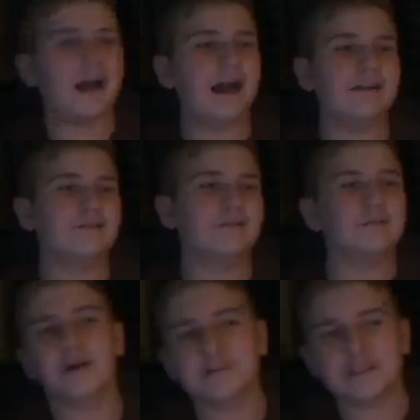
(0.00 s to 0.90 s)
I
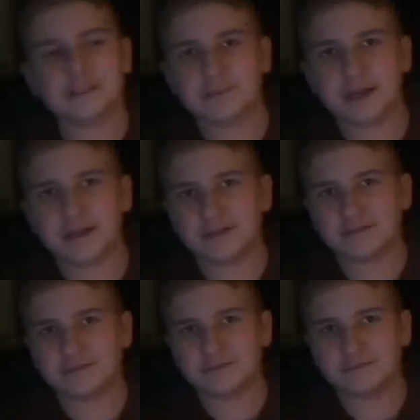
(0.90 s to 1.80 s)
loved Tim Allen.
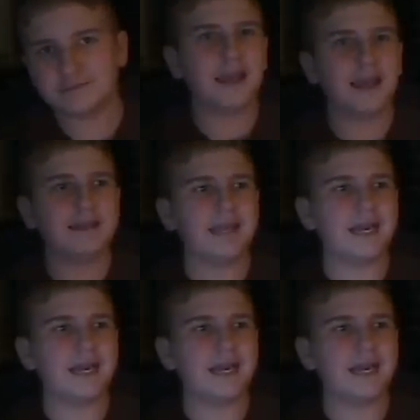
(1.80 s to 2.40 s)
And